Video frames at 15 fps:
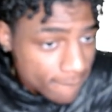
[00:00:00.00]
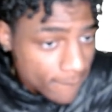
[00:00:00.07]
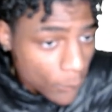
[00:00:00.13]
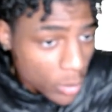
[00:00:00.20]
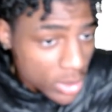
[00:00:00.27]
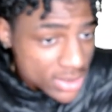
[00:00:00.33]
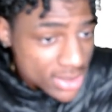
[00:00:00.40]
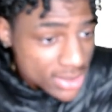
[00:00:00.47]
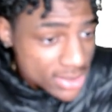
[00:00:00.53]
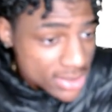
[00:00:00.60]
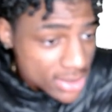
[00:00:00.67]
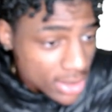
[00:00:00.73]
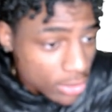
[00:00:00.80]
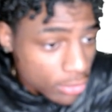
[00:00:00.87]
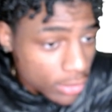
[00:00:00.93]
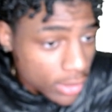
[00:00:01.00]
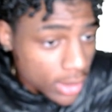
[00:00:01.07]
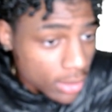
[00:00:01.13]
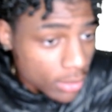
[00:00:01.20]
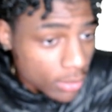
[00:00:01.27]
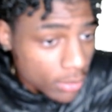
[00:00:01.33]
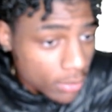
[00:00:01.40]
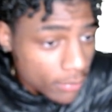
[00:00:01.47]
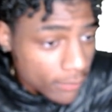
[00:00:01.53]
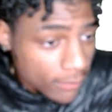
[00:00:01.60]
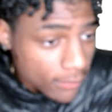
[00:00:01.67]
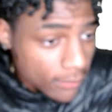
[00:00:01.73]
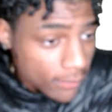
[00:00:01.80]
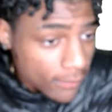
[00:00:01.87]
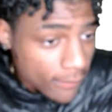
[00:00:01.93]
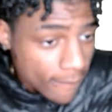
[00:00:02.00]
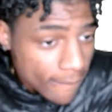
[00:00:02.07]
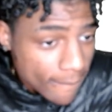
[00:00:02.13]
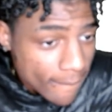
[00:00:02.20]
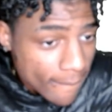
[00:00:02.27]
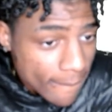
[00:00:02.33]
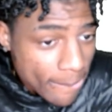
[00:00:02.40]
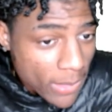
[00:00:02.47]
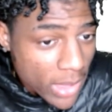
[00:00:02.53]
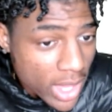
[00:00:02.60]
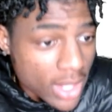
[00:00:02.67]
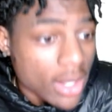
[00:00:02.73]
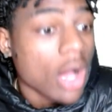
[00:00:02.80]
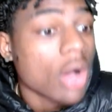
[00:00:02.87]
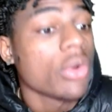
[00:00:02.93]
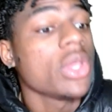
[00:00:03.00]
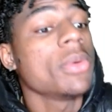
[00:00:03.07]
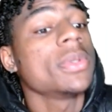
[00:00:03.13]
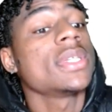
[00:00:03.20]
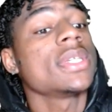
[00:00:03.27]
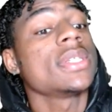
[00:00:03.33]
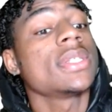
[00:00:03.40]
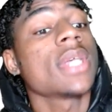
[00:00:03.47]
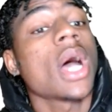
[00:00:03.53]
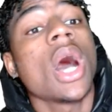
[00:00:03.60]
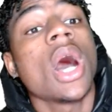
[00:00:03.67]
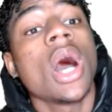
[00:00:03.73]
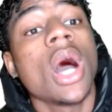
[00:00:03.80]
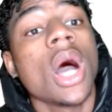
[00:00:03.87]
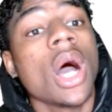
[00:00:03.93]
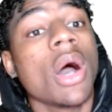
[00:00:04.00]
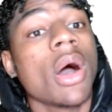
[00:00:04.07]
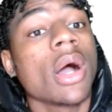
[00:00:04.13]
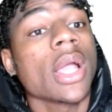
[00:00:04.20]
Was it a secret? They, oh, he was exa- Oh,